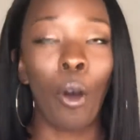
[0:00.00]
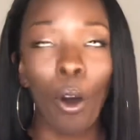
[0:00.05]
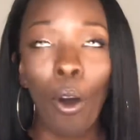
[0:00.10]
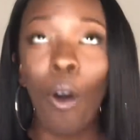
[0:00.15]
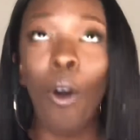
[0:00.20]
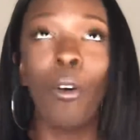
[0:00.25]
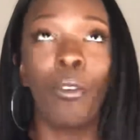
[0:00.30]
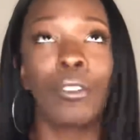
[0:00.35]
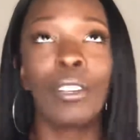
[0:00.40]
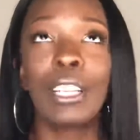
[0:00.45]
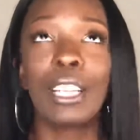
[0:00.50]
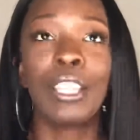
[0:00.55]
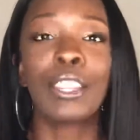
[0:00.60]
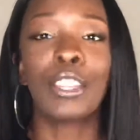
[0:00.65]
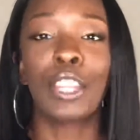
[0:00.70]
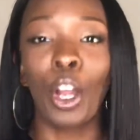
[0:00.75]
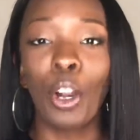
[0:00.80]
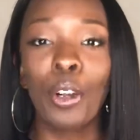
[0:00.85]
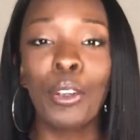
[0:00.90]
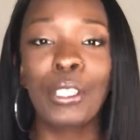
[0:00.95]
overly
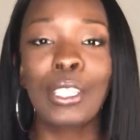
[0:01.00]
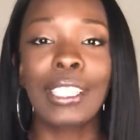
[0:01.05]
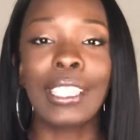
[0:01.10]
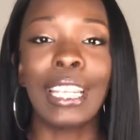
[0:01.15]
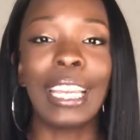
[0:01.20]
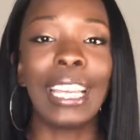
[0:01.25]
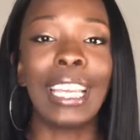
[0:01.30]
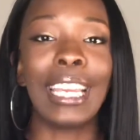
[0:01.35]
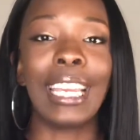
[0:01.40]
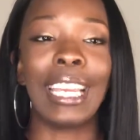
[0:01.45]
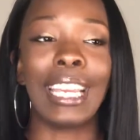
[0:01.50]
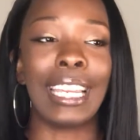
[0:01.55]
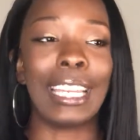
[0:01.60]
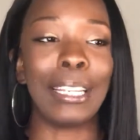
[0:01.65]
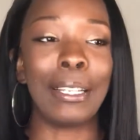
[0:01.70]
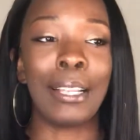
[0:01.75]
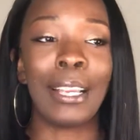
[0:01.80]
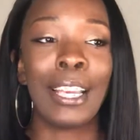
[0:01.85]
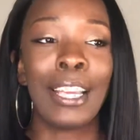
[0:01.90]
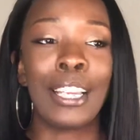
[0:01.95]
thirsty, and
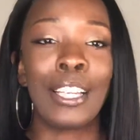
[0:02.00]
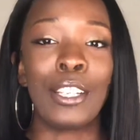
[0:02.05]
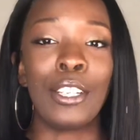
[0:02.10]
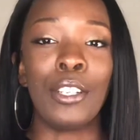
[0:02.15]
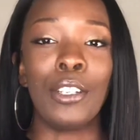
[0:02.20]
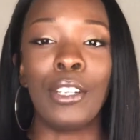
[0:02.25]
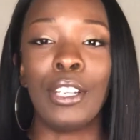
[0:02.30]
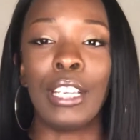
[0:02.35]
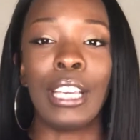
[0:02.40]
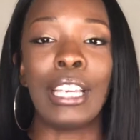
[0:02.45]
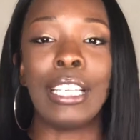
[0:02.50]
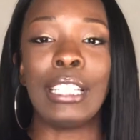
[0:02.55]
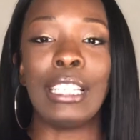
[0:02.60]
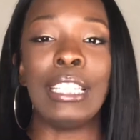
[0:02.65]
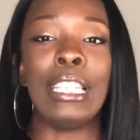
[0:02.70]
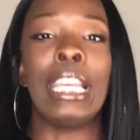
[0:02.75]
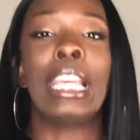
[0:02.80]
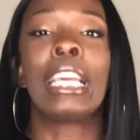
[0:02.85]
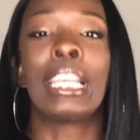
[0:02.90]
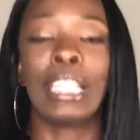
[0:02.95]
his
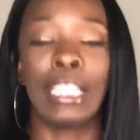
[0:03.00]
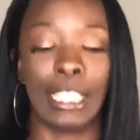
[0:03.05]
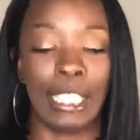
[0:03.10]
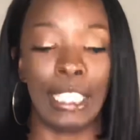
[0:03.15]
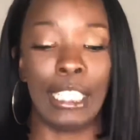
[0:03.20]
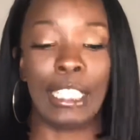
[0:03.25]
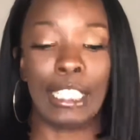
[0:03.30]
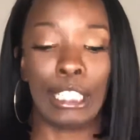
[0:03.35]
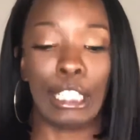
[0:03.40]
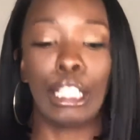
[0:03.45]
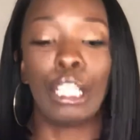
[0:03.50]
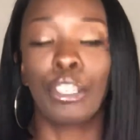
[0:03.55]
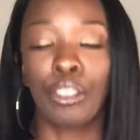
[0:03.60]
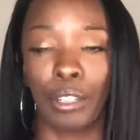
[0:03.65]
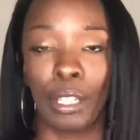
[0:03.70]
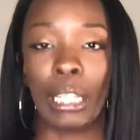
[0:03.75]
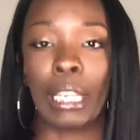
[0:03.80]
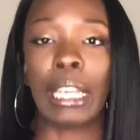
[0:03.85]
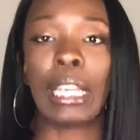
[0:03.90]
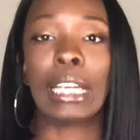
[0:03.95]
dick is just
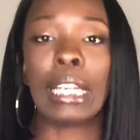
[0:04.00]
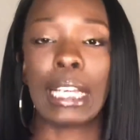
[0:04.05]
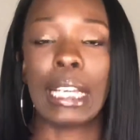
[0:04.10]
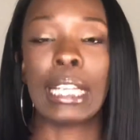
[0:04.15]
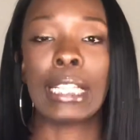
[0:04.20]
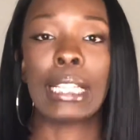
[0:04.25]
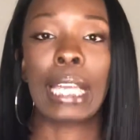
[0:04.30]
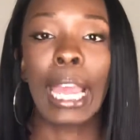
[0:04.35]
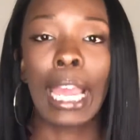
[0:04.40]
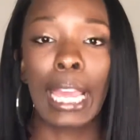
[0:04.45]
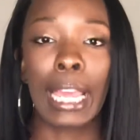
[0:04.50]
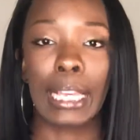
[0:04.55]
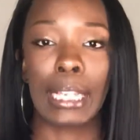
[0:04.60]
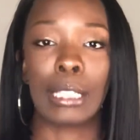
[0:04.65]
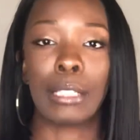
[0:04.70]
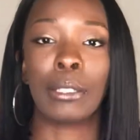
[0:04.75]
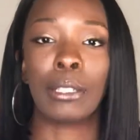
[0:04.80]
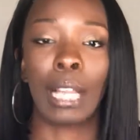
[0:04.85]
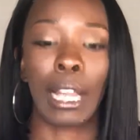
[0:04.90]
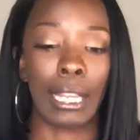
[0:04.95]
literally in his hands.
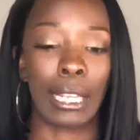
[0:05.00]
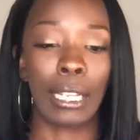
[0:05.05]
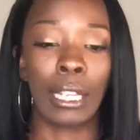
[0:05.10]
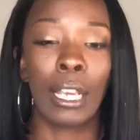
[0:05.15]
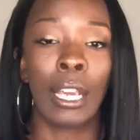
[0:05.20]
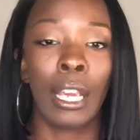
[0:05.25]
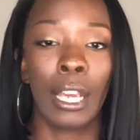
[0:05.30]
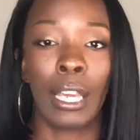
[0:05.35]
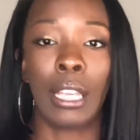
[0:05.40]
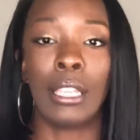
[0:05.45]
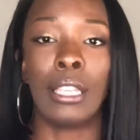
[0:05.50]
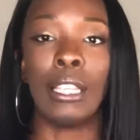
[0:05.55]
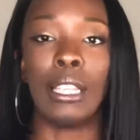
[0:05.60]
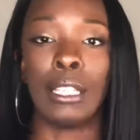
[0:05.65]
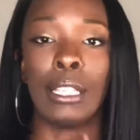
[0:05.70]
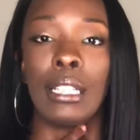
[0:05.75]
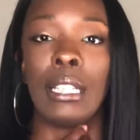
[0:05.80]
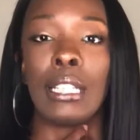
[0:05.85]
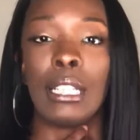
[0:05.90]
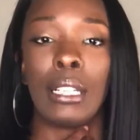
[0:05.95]
Like, the,
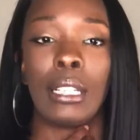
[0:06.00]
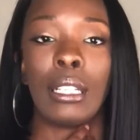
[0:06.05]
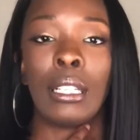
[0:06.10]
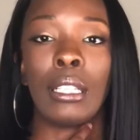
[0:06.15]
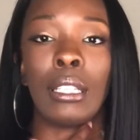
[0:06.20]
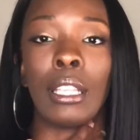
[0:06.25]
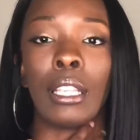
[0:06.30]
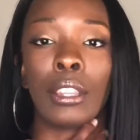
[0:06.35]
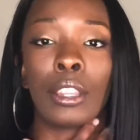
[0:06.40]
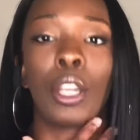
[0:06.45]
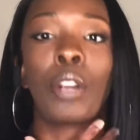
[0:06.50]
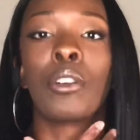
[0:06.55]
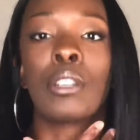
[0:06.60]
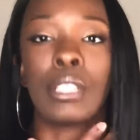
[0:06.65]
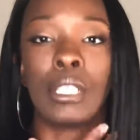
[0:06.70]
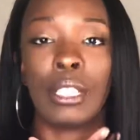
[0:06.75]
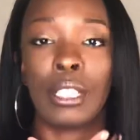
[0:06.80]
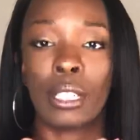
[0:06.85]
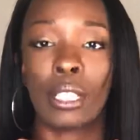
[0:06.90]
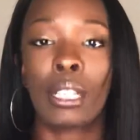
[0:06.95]
the, the thirst
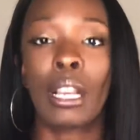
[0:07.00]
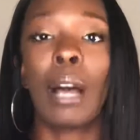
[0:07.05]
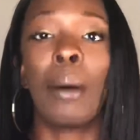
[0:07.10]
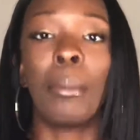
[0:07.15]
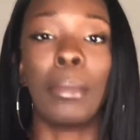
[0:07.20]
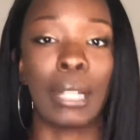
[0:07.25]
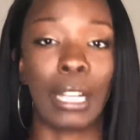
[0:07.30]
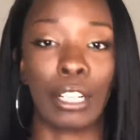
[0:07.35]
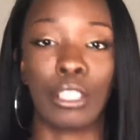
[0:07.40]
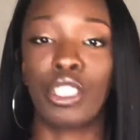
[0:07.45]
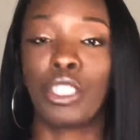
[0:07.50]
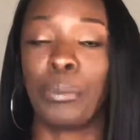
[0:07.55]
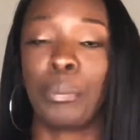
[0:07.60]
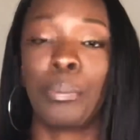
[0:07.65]
is just coming out your